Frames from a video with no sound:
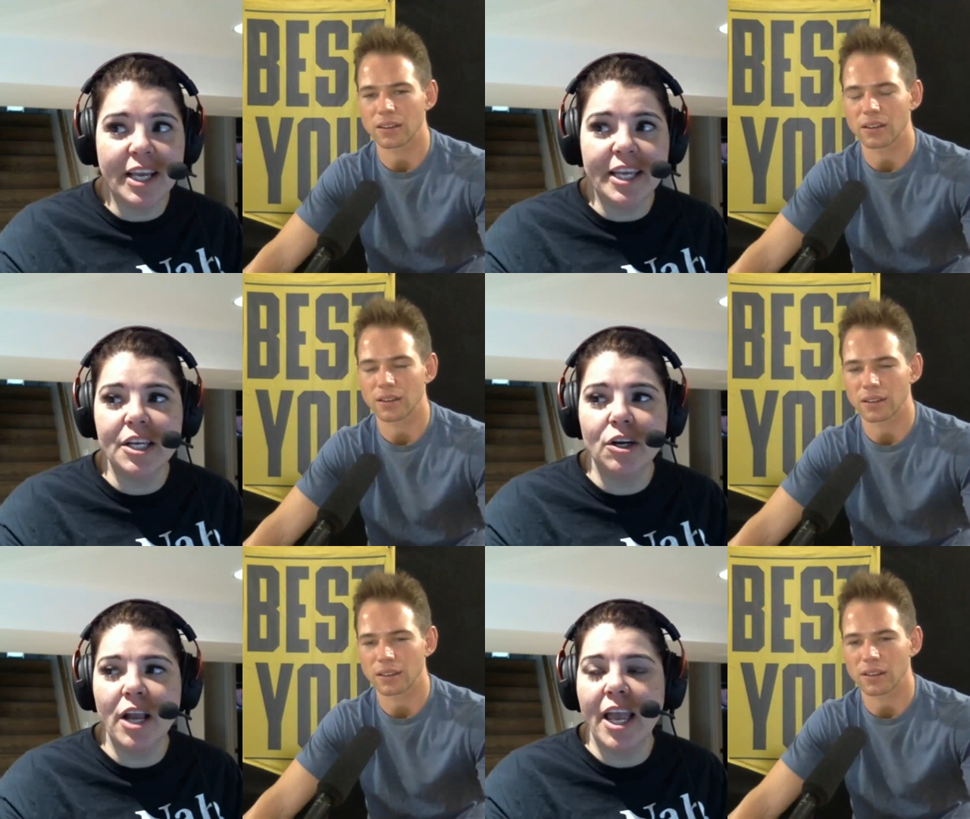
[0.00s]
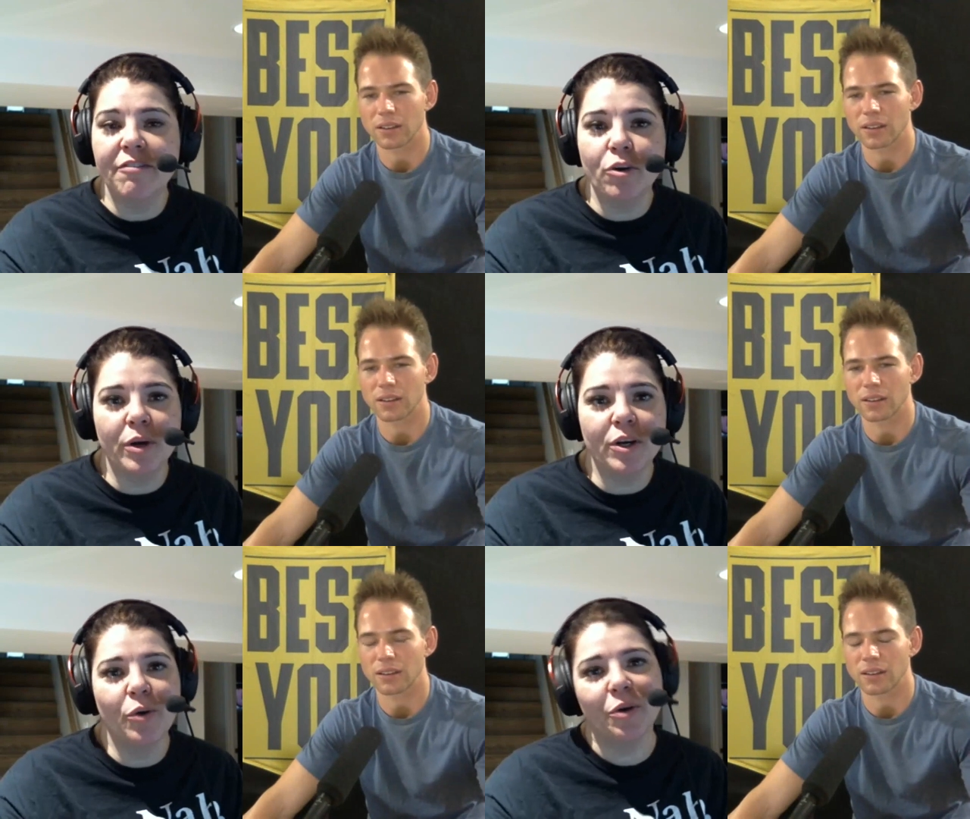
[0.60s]
Speaker 1: And I hear
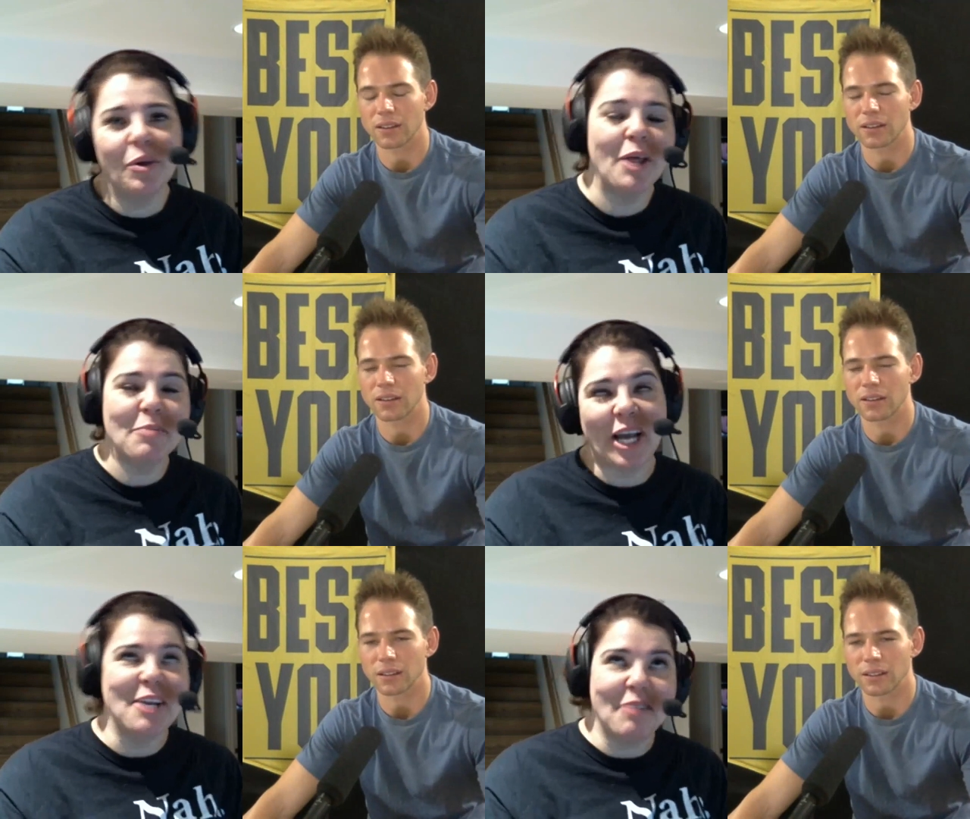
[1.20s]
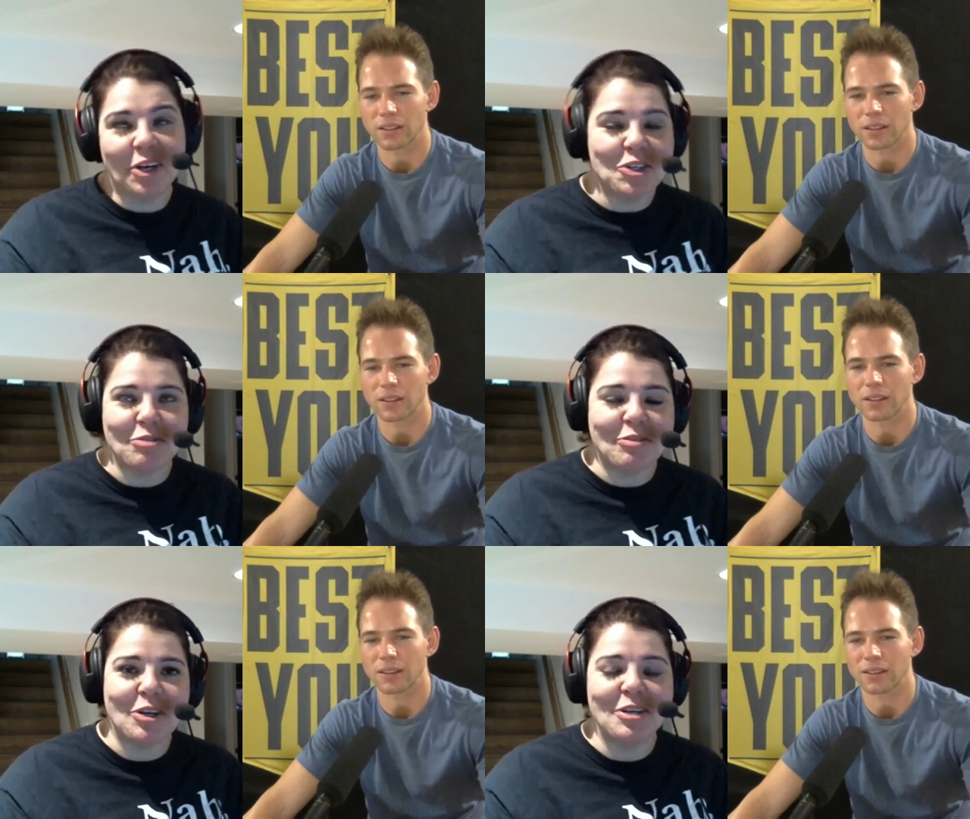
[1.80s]
everyone going, Well, I'm kind of an
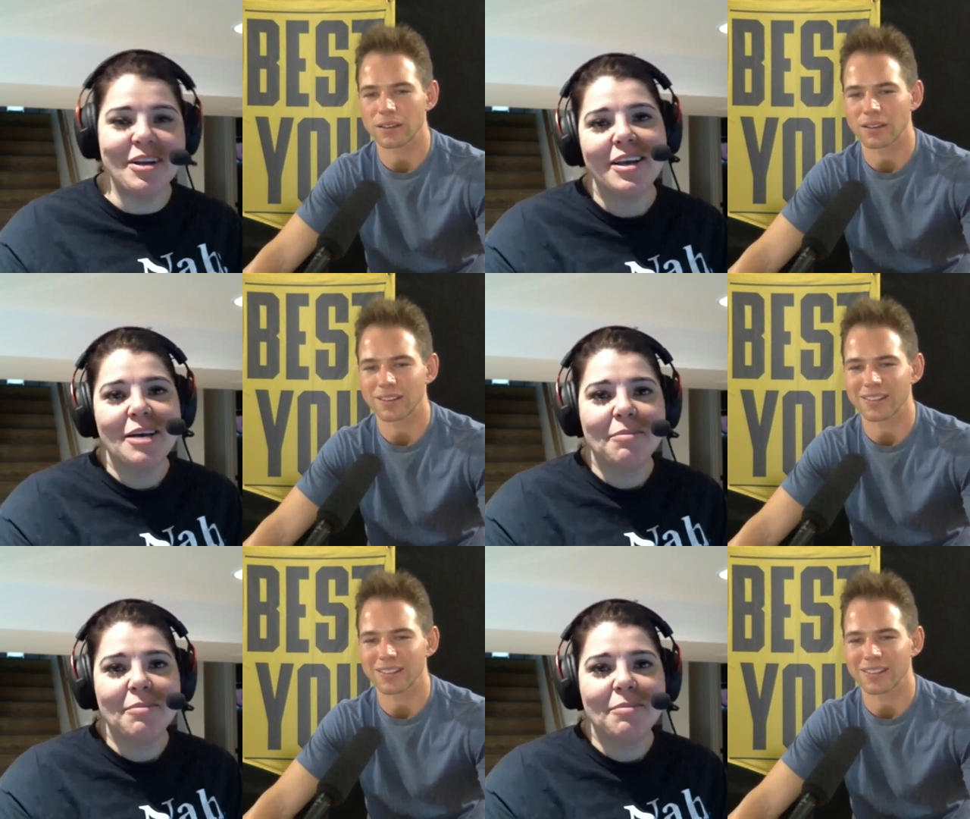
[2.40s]
introvert,